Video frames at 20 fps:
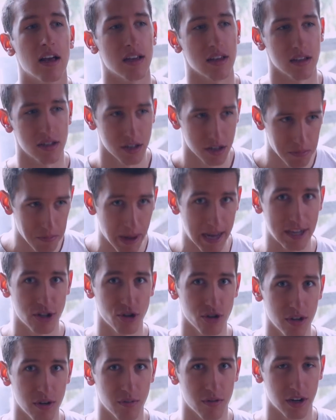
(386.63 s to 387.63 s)

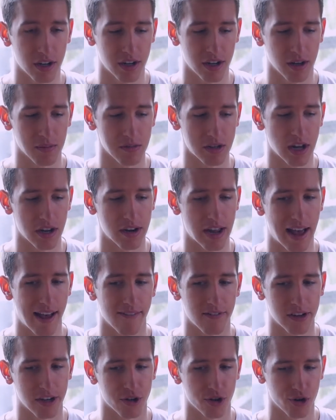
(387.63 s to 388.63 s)
Especially when it comes down to
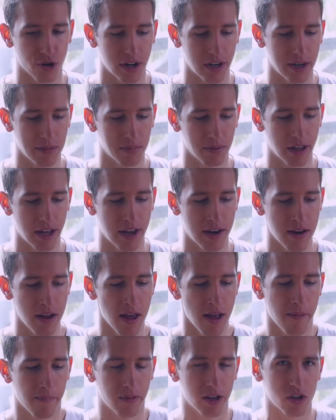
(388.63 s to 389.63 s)
having a trading plan,
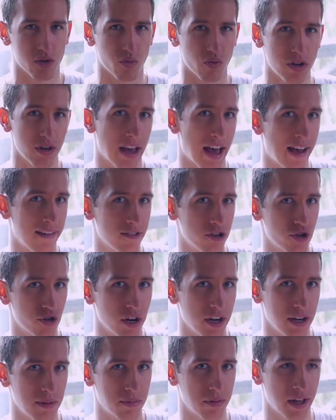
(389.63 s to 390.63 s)
because when you have a
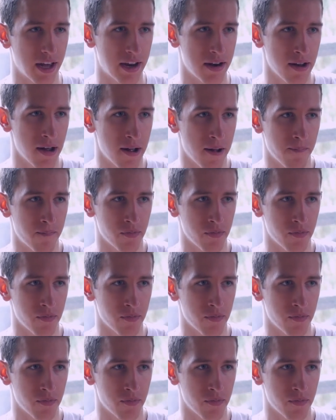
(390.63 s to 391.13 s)
trading plan,